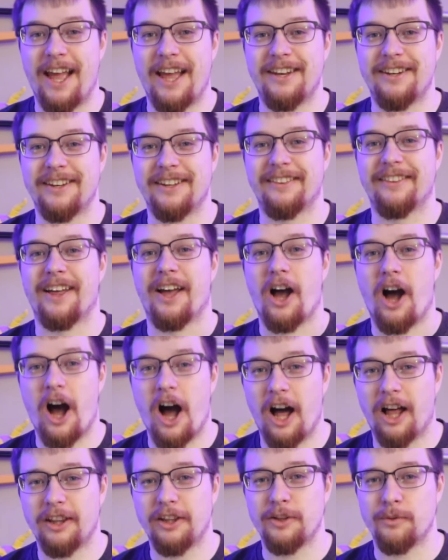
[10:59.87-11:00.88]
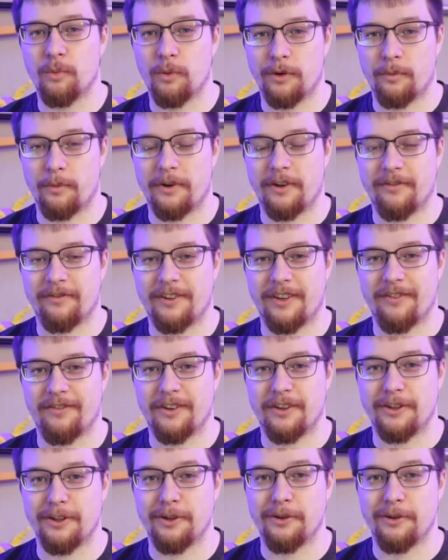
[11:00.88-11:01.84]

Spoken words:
ending that Hollywood would have given